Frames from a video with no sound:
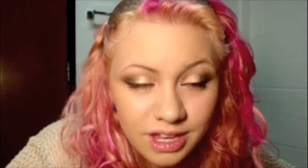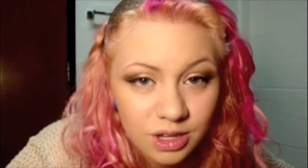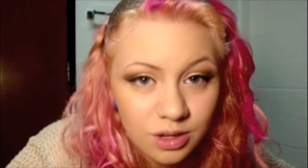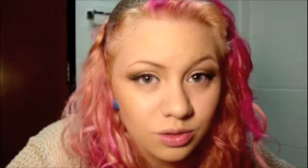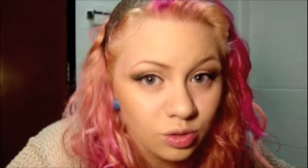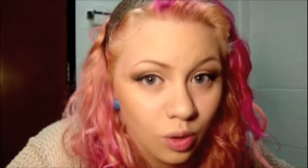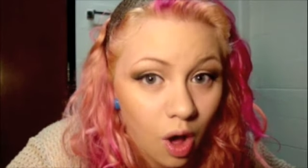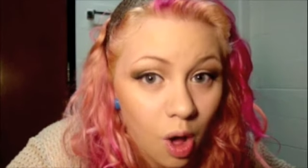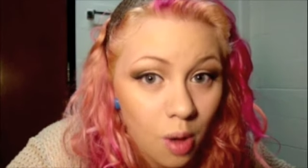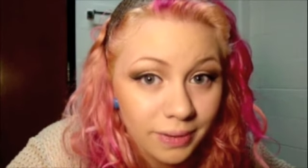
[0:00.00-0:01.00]
Thank you to
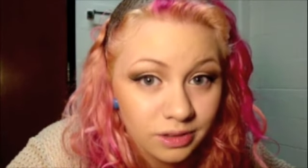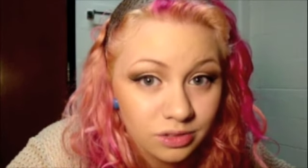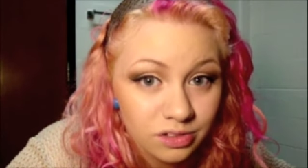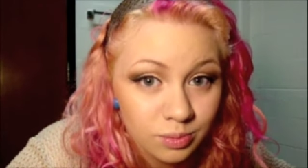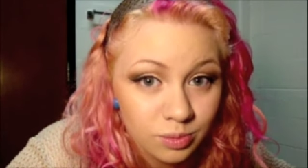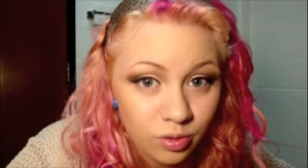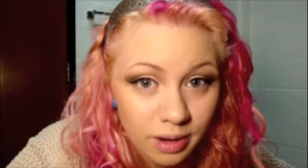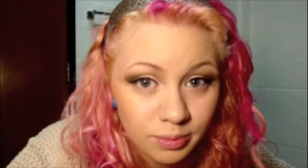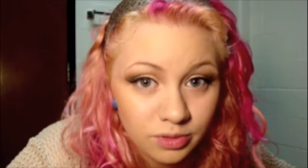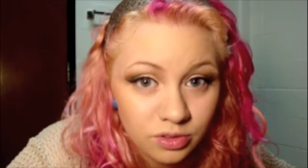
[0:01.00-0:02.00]
all my new
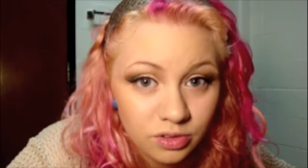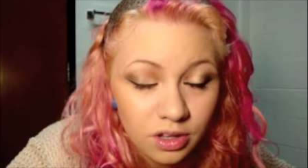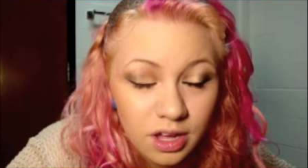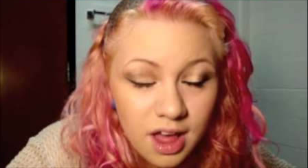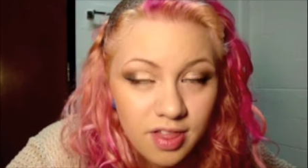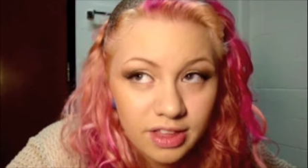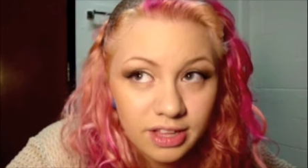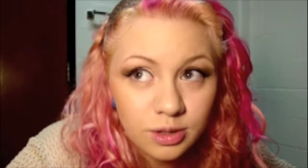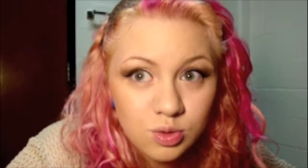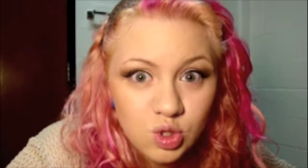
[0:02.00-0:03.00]
subscribers.
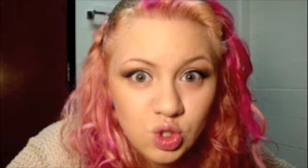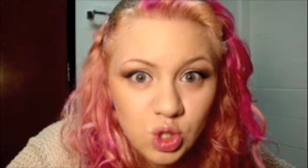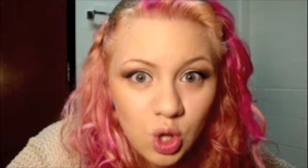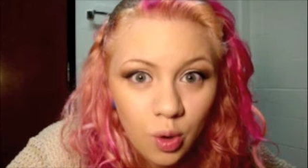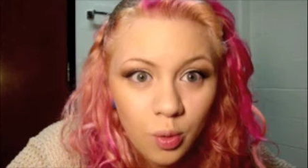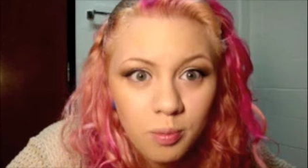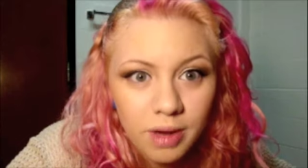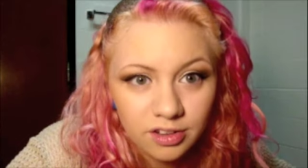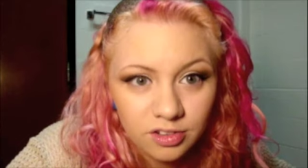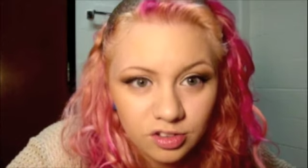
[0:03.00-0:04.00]
Thank you so
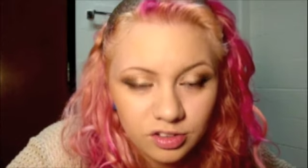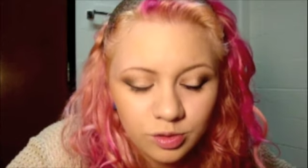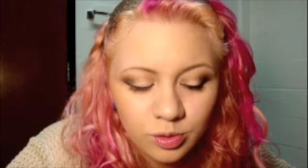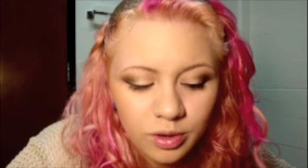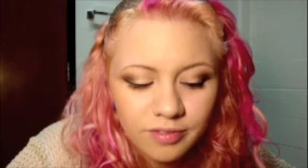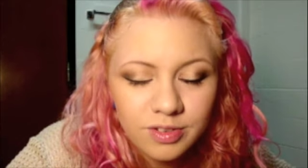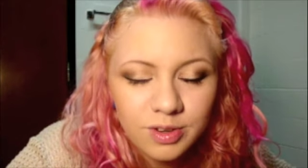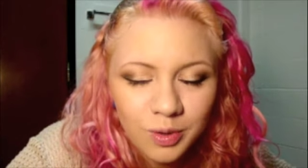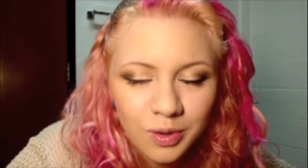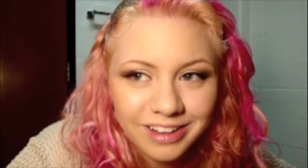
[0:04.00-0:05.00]
much. You have
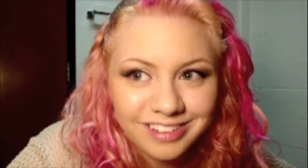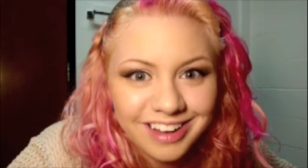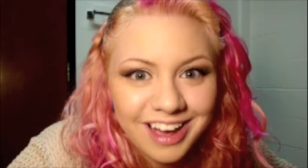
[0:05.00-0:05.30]
no idea